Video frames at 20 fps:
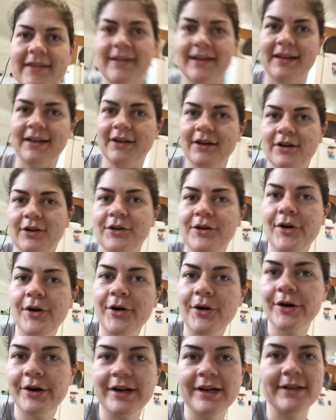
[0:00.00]
like
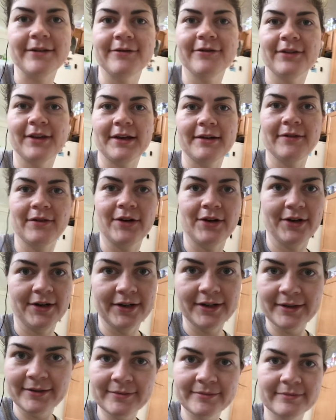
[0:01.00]
curry flavored
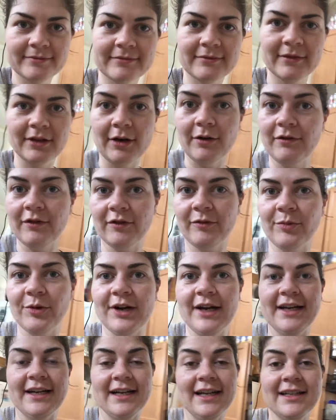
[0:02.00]
loaf of
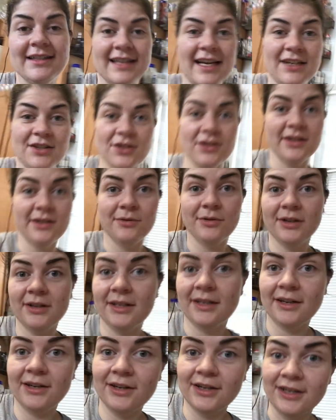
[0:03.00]
bread, and it's actually
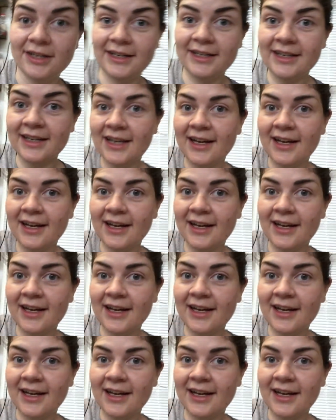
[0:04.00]
really good.